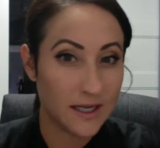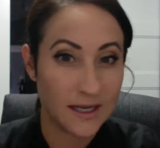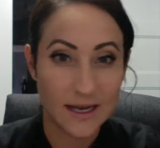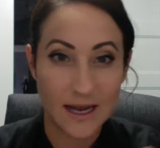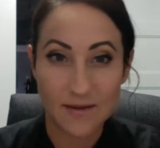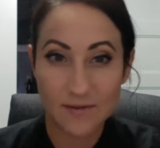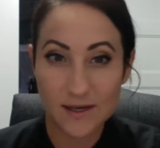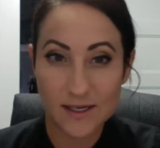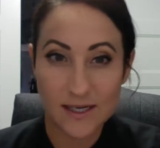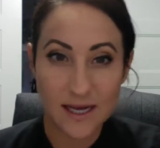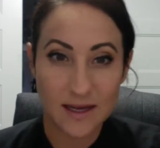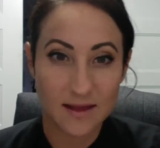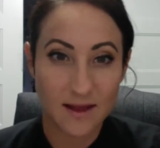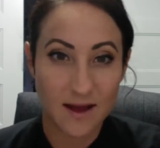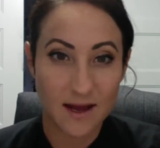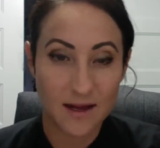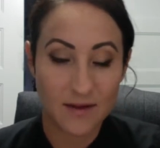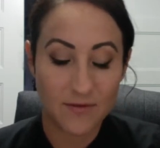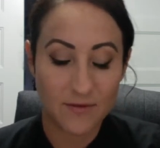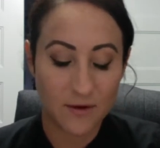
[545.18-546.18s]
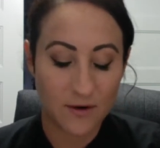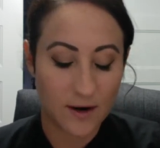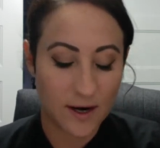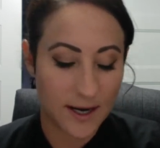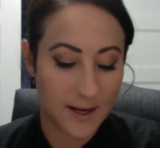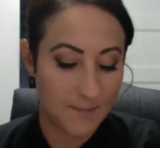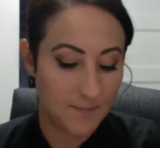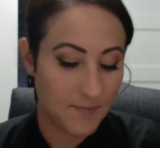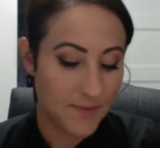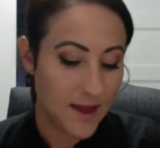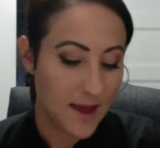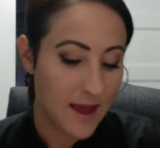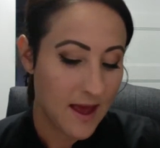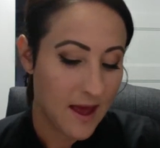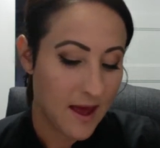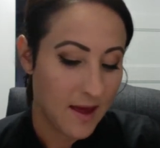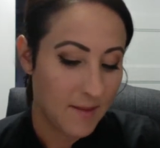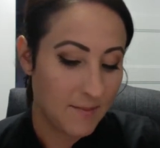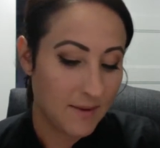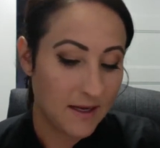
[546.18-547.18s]
in everyday life, all right?
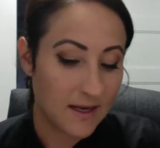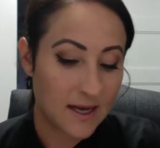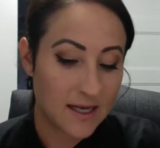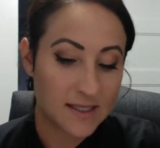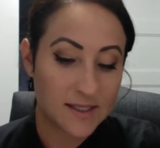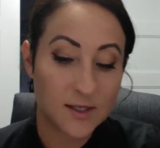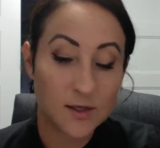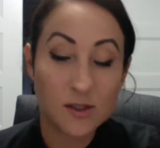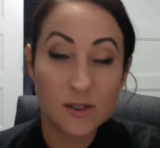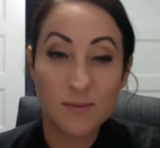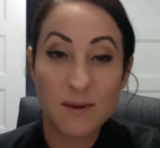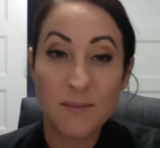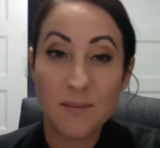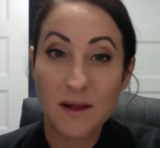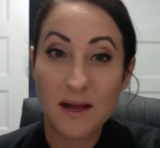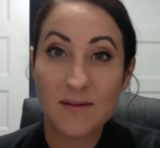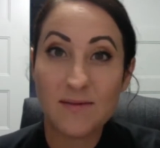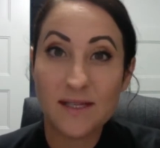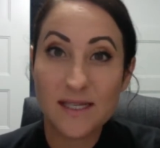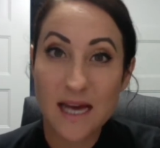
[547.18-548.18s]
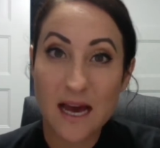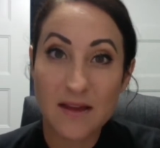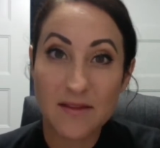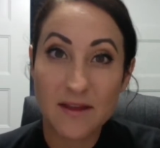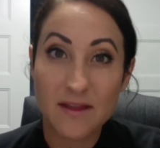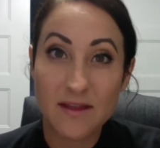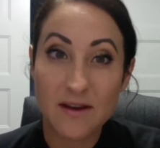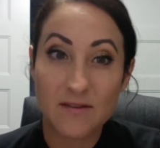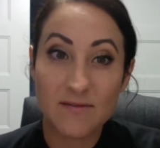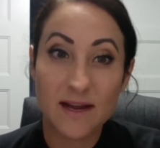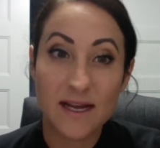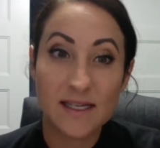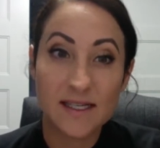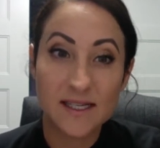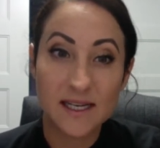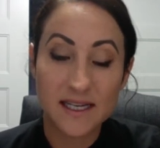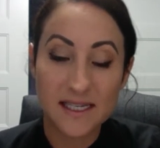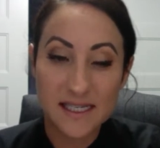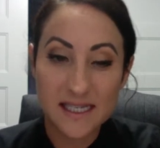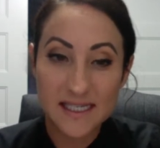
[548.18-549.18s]
Because those people have death in their veins
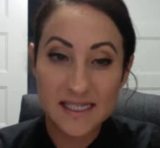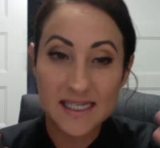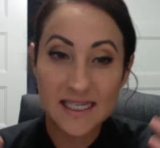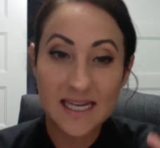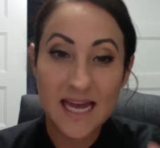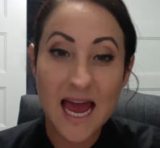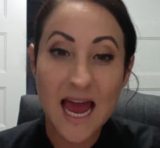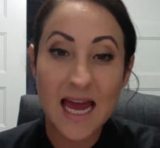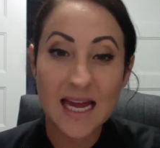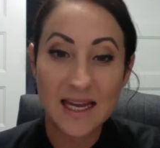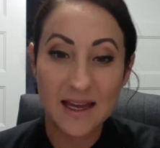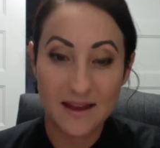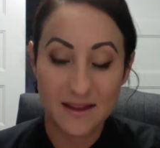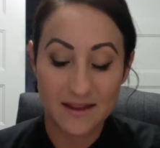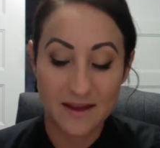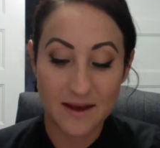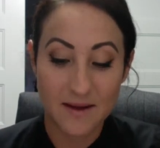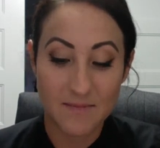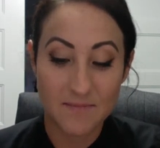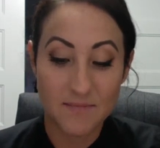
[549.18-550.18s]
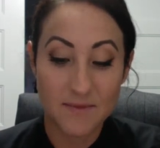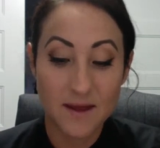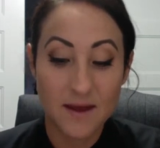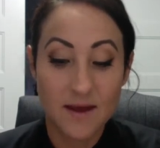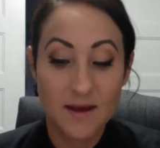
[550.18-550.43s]
and it's decaying them.